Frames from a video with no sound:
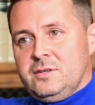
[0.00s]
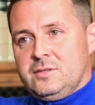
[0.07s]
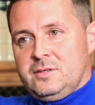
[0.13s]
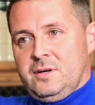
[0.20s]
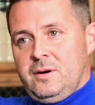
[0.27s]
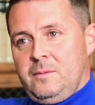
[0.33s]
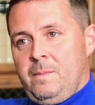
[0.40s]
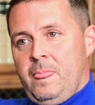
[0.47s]

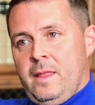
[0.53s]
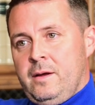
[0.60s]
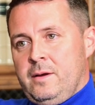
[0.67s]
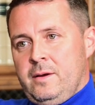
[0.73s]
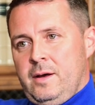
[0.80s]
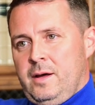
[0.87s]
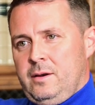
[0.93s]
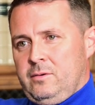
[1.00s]
So,
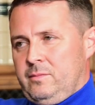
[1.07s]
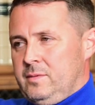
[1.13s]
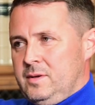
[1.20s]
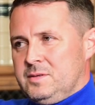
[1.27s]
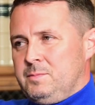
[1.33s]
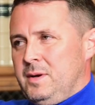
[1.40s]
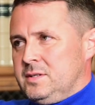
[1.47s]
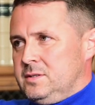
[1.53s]
and look,
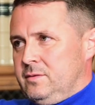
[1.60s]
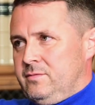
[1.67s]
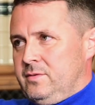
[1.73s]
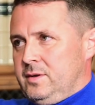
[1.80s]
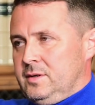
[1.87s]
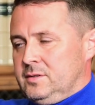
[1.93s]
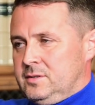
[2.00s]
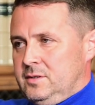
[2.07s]
there's massive
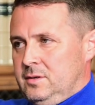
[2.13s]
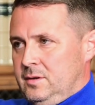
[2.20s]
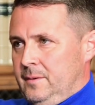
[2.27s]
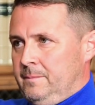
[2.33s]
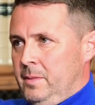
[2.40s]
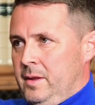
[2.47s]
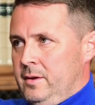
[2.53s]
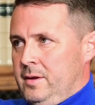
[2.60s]
things, you know,
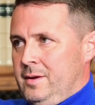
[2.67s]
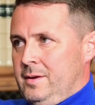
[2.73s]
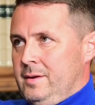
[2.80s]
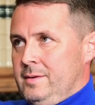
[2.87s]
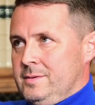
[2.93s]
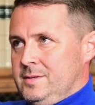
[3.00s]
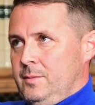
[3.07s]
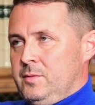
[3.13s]

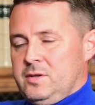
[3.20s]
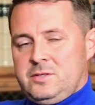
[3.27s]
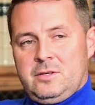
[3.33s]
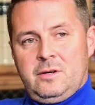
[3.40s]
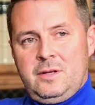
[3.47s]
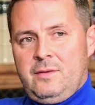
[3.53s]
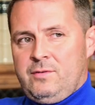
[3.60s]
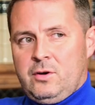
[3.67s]
some of the
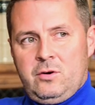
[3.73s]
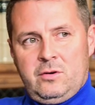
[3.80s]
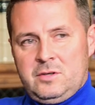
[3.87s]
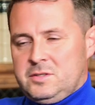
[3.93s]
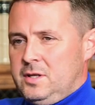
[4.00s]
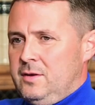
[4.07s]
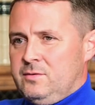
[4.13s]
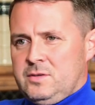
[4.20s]
sign, even Connor
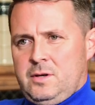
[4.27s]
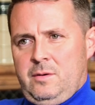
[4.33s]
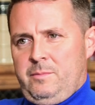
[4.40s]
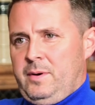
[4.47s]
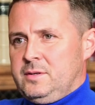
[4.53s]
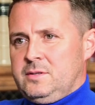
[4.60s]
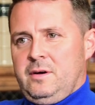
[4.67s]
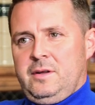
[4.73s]
Stevens come
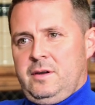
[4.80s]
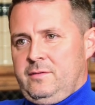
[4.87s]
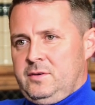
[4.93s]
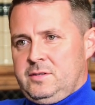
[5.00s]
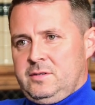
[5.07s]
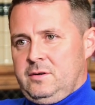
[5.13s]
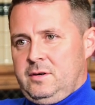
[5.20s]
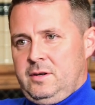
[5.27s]
back, it's like another
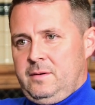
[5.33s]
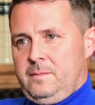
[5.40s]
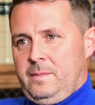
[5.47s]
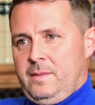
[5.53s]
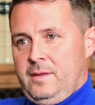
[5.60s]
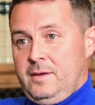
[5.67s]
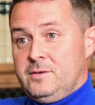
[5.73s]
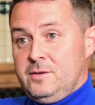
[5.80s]
signing.
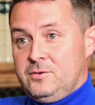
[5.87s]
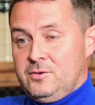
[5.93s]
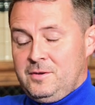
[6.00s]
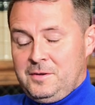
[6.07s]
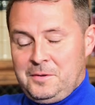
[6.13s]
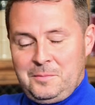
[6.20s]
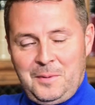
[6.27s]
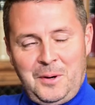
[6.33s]
He's injured
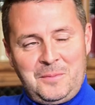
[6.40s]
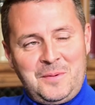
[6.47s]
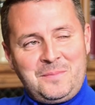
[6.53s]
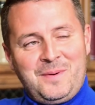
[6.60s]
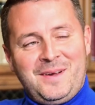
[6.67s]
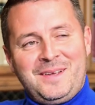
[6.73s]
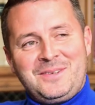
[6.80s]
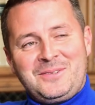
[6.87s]
at the moment,
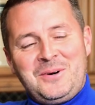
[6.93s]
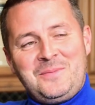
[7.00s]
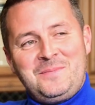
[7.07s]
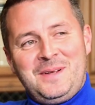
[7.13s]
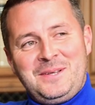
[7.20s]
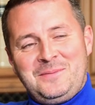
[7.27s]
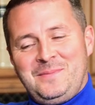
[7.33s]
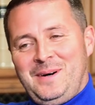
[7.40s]
but he's not a
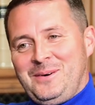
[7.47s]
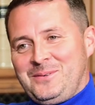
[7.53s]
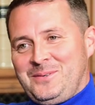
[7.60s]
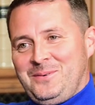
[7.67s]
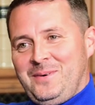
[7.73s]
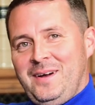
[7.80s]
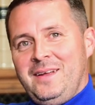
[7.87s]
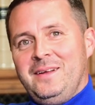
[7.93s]
million miles
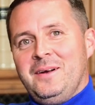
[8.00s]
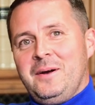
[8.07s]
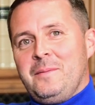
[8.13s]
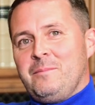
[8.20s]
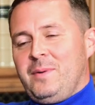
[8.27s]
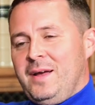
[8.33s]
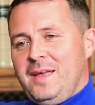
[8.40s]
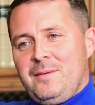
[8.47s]
away.
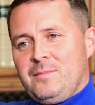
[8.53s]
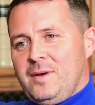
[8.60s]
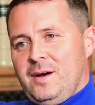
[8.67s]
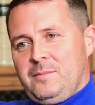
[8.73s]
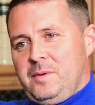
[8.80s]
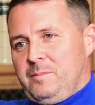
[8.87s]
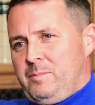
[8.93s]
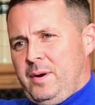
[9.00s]
But him
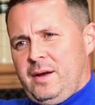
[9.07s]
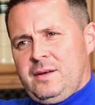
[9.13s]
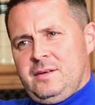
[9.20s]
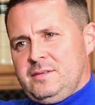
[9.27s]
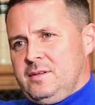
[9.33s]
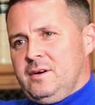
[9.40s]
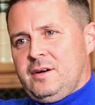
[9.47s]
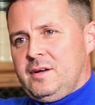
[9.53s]
coming back,
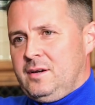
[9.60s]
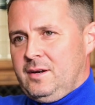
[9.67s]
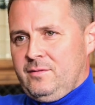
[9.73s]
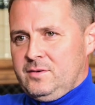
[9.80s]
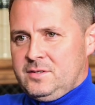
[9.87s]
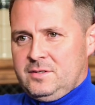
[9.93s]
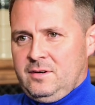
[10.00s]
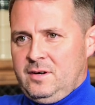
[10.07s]
it's like another
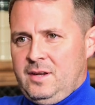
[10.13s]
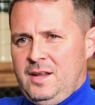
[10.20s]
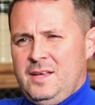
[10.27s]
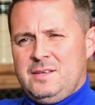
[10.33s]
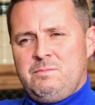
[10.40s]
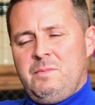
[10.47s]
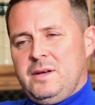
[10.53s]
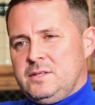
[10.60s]
signing.
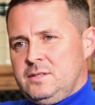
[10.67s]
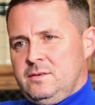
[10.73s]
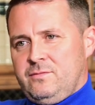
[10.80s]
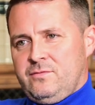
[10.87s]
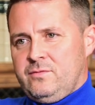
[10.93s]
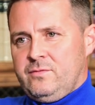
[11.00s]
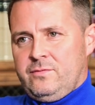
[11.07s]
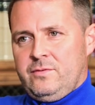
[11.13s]
He's
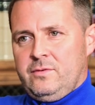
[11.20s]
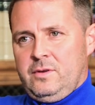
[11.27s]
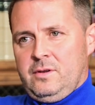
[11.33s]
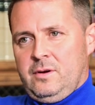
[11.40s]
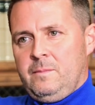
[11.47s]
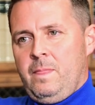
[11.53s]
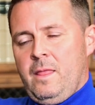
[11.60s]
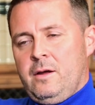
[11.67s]
massive, you
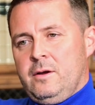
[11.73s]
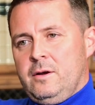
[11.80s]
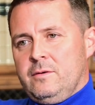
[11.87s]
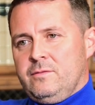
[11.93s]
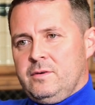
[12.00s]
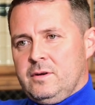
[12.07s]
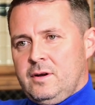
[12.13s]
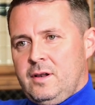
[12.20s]
know,
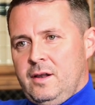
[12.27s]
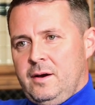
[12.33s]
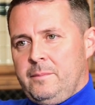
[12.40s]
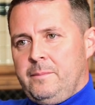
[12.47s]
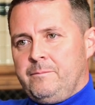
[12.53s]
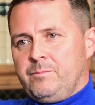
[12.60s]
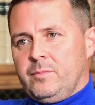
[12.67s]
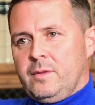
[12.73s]
for the club.